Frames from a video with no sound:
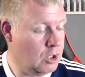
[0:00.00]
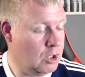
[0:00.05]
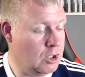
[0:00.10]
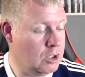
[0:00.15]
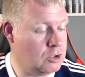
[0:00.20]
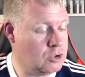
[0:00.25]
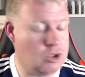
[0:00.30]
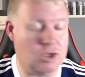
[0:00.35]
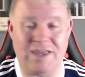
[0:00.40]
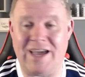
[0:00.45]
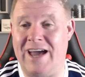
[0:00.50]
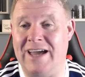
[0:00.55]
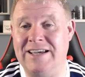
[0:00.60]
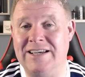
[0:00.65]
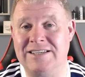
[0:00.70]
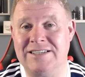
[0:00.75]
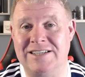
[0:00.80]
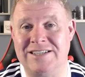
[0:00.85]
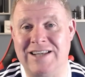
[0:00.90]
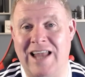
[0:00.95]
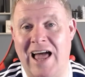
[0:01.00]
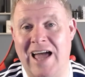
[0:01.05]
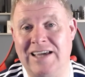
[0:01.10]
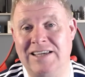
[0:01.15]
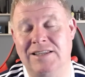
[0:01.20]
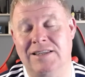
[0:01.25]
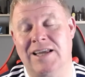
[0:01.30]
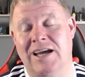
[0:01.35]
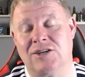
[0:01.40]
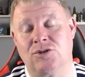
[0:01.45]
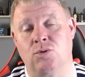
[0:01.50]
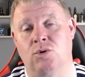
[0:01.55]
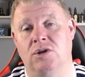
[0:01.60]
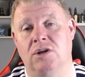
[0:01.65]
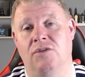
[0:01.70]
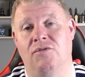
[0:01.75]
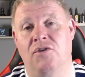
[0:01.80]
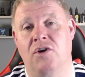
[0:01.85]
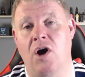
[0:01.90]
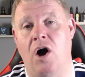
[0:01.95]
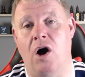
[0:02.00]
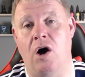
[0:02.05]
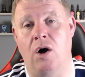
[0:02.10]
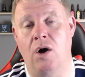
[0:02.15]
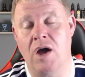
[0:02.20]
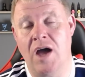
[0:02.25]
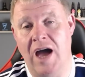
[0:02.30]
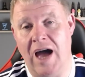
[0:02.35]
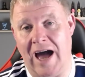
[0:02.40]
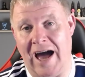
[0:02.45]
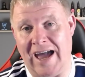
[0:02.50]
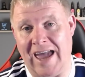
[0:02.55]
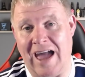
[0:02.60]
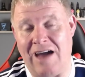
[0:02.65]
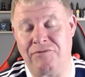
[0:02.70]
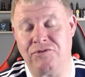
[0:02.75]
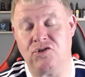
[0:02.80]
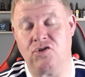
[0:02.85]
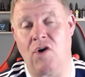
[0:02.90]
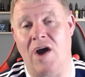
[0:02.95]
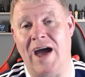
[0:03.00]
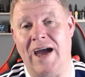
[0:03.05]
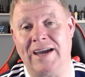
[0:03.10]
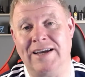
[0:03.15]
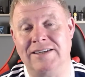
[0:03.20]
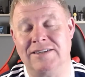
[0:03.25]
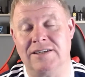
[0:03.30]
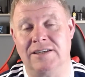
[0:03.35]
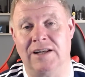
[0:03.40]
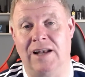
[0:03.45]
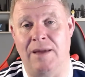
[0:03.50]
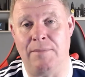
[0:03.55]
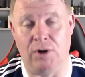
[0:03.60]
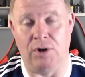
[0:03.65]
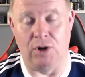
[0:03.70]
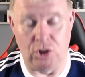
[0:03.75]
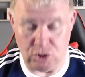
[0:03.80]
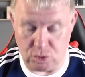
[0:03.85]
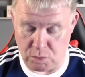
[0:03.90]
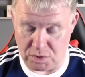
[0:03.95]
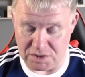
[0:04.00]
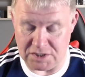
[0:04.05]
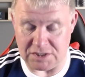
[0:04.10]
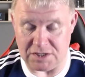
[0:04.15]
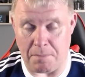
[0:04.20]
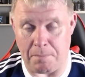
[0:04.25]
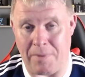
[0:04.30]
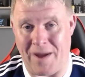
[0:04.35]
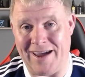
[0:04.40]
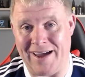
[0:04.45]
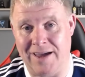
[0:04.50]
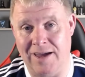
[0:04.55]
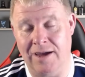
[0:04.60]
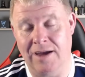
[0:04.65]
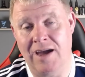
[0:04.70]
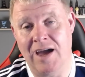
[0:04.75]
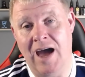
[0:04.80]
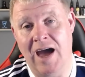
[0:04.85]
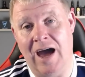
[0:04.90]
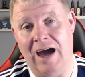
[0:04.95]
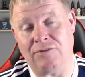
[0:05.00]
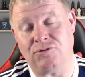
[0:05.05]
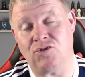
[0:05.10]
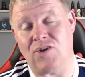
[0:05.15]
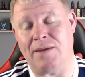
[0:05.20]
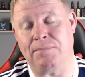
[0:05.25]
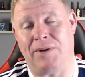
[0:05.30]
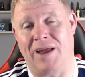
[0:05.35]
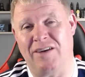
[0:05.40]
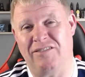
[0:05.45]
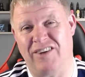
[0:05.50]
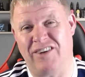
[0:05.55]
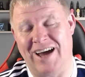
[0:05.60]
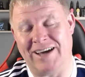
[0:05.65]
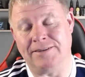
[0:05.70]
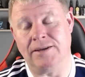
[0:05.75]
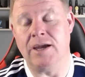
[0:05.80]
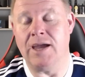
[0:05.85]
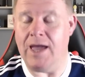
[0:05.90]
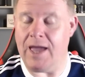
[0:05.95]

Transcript: So that is his line. That's what you've got. I have tried lemon lush, which is a banger. I've tried black vine.